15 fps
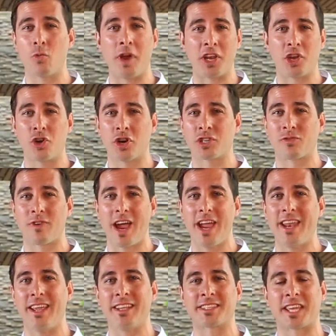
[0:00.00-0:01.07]
When cooked
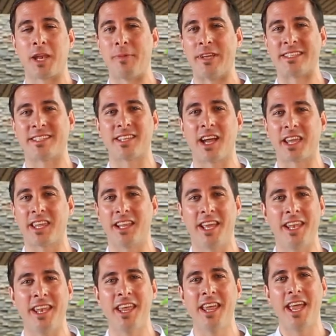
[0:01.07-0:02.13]
right, it's going to be
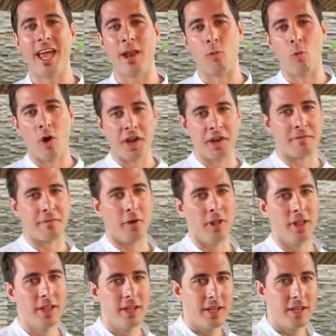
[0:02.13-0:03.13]
succulent and wonderful.